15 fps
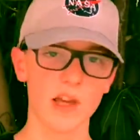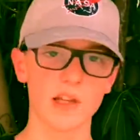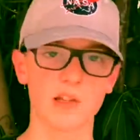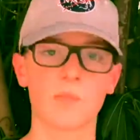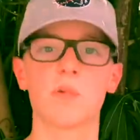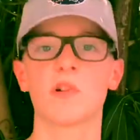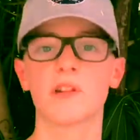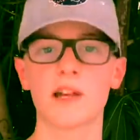to
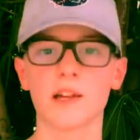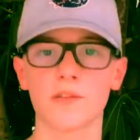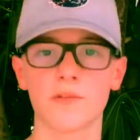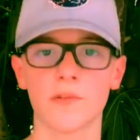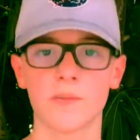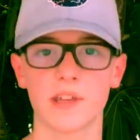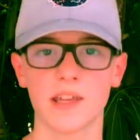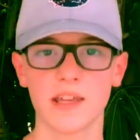protect
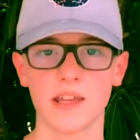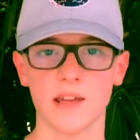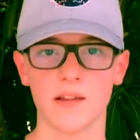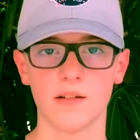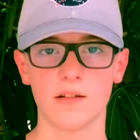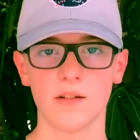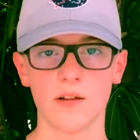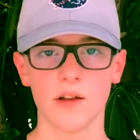from the heat
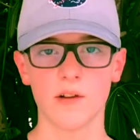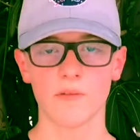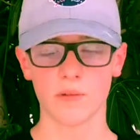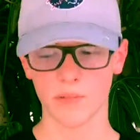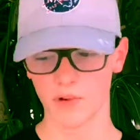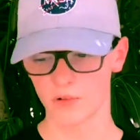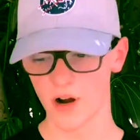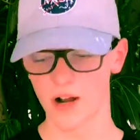
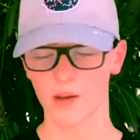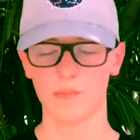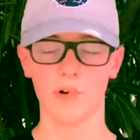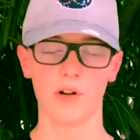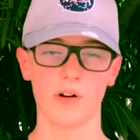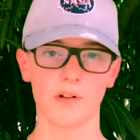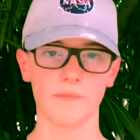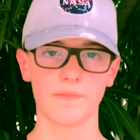from the rocket
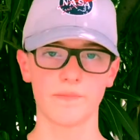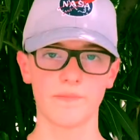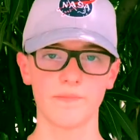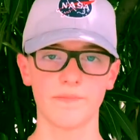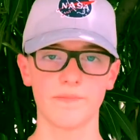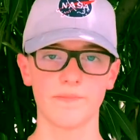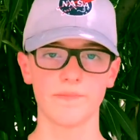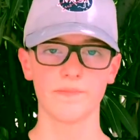motor.
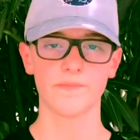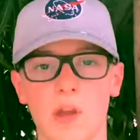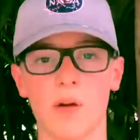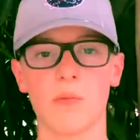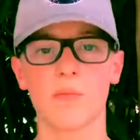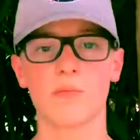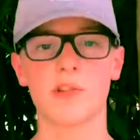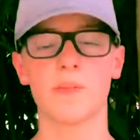
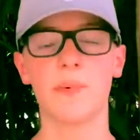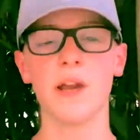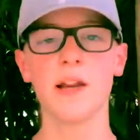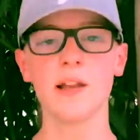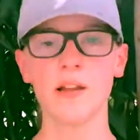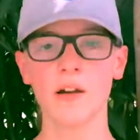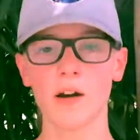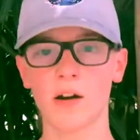
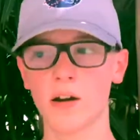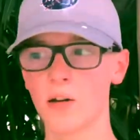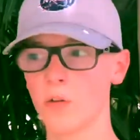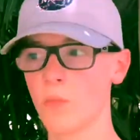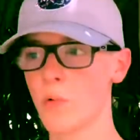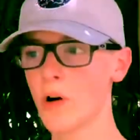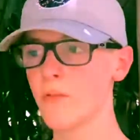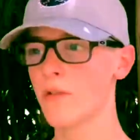Depending
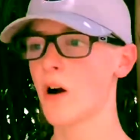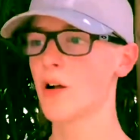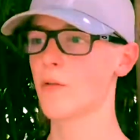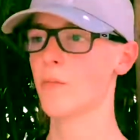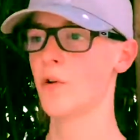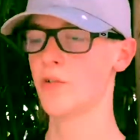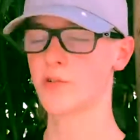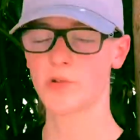on what rocket
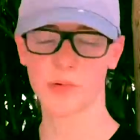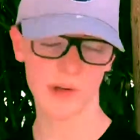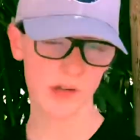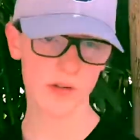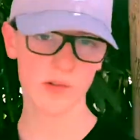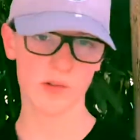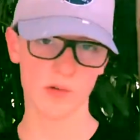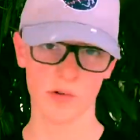motors we
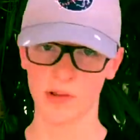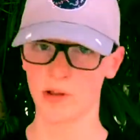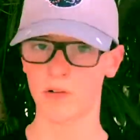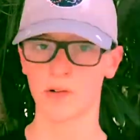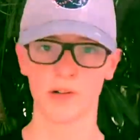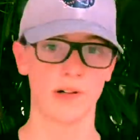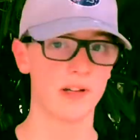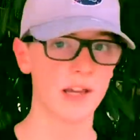use or the
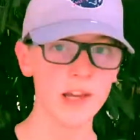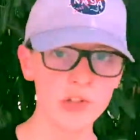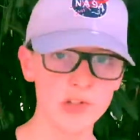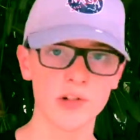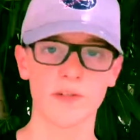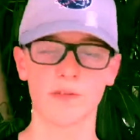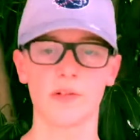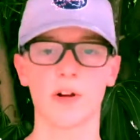
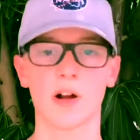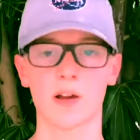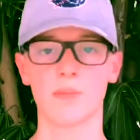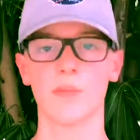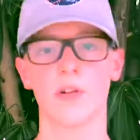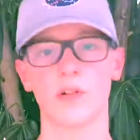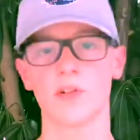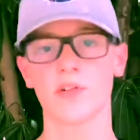orientation of the rocket
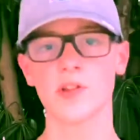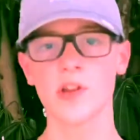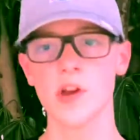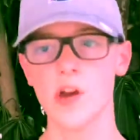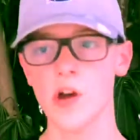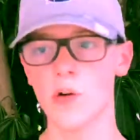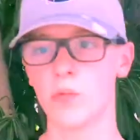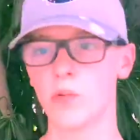motors
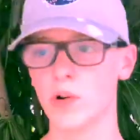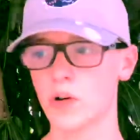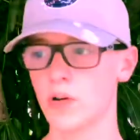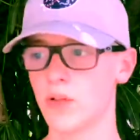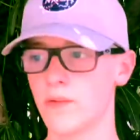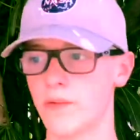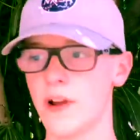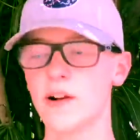
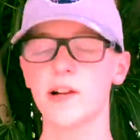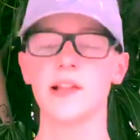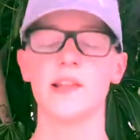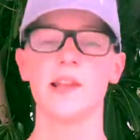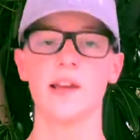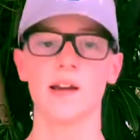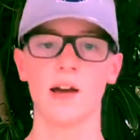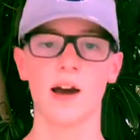will vary
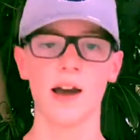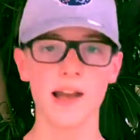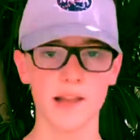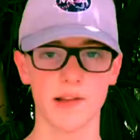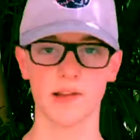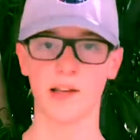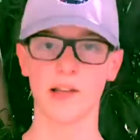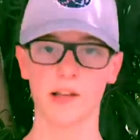the
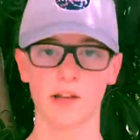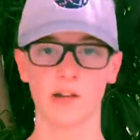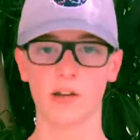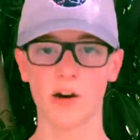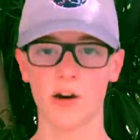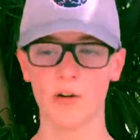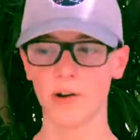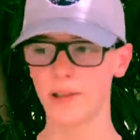height that it can
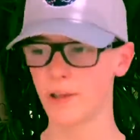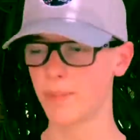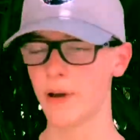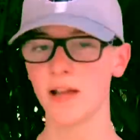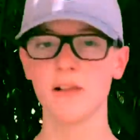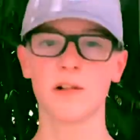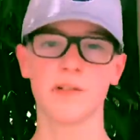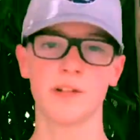go and the
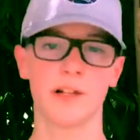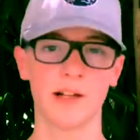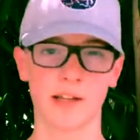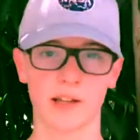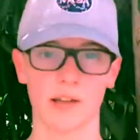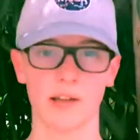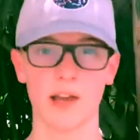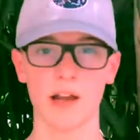payload that it
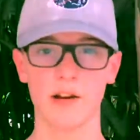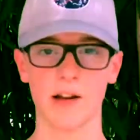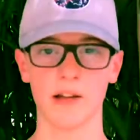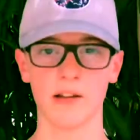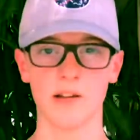can carry.